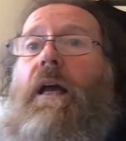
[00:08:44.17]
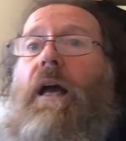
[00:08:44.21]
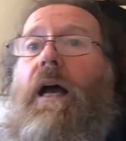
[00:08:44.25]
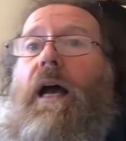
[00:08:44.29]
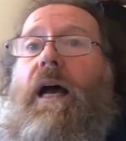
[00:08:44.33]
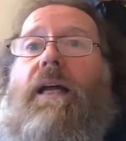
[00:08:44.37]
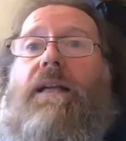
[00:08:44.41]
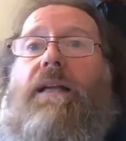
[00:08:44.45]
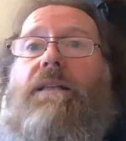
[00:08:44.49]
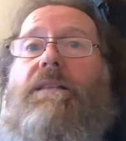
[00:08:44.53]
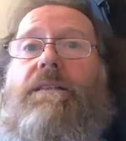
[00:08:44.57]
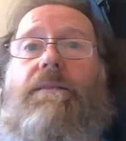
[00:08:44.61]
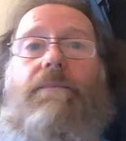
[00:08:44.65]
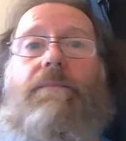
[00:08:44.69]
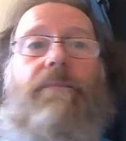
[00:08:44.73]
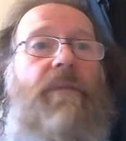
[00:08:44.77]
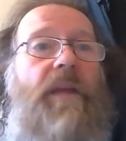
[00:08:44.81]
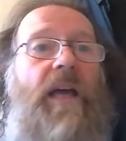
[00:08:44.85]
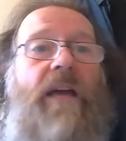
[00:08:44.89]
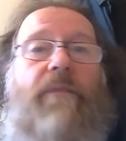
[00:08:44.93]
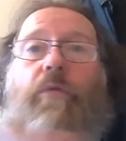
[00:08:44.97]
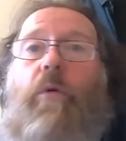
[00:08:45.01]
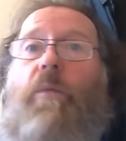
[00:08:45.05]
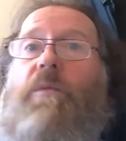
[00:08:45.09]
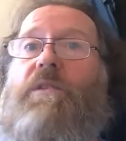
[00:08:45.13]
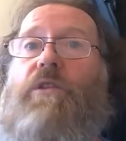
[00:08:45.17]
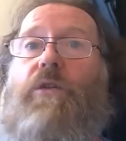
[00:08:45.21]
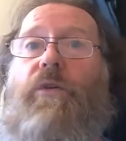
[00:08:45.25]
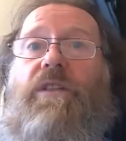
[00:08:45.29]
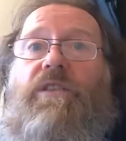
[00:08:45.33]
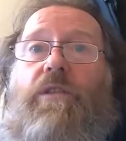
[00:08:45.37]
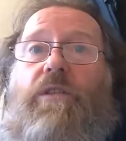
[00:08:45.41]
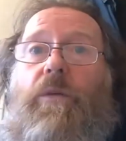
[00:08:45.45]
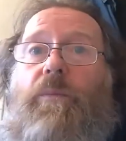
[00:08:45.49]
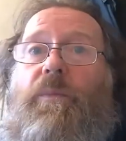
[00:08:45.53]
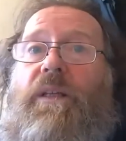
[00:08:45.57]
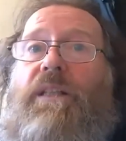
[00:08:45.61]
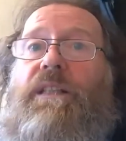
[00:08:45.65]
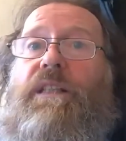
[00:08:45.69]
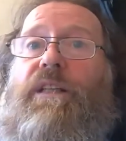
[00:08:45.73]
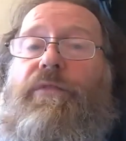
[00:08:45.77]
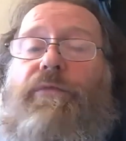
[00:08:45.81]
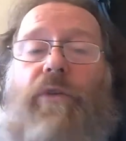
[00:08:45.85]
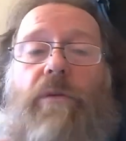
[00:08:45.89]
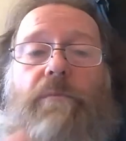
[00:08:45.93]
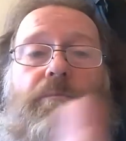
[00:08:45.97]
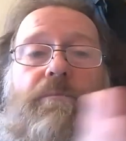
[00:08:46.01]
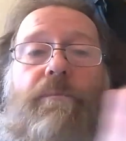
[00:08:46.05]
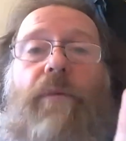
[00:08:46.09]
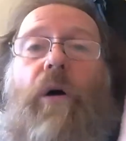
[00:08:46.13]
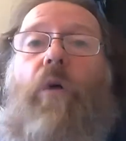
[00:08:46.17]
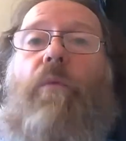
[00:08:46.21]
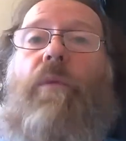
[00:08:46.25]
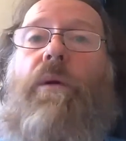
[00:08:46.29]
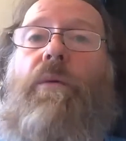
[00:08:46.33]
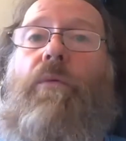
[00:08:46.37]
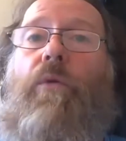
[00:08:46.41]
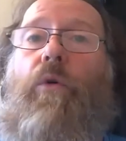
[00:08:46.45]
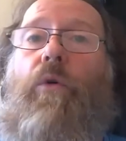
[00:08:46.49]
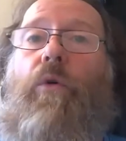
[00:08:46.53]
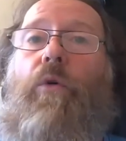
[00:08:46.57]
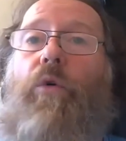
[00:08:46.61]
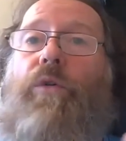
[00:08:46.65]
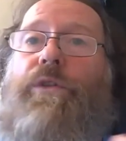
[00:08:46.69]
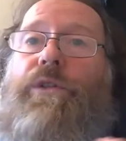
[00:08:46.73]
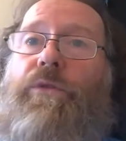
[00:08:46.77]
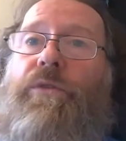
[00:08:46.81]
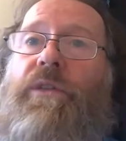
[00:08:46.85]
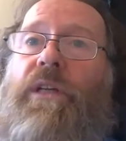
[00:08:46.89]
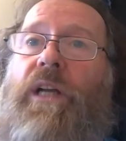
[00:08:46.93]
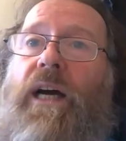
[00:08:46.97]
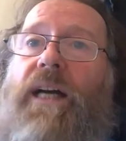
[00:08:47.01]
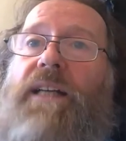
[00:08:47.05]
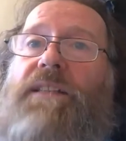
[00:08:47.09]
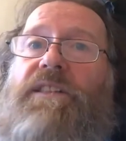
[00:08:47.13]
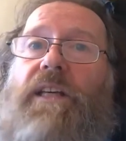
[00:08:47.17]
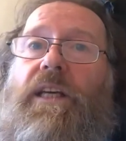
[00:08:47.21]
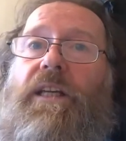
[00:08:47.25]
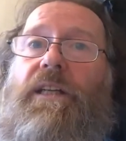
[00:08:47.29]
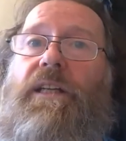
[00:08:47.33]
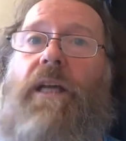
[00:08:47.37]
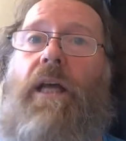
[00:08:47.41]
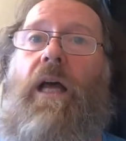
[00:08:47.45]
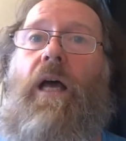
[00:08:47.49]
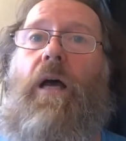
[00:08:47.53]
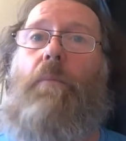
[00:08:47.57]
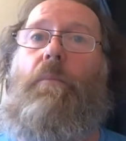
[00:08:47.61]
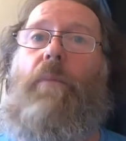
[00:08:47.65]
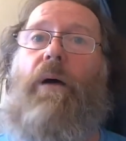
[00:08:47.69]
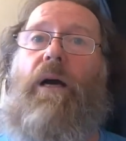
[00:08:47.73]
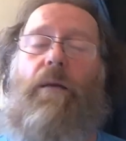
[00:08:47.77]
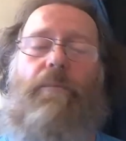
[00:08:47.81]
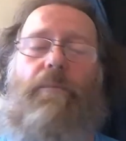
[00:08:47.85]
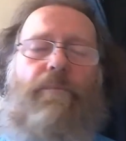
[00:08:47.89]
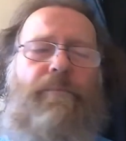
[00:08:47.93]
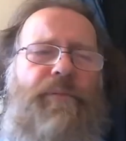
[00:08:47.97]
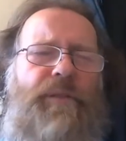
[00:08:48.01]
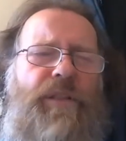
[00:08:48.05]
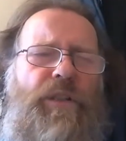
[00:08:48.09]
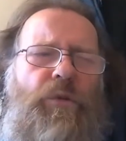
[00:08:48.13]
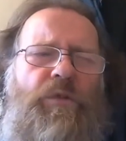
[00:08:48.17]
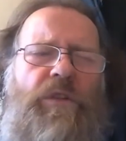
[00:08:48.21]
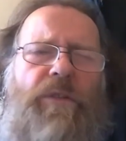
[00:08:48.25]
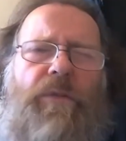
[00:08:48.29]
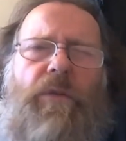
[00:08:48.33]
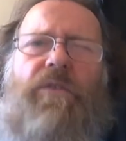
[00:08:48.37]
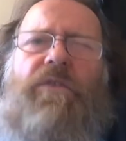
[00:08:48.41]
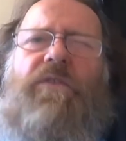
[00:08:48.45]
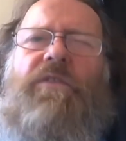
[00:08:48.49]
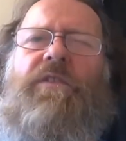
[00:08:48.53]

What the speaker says: and everyone was doing something different. But we were all united by a beautiful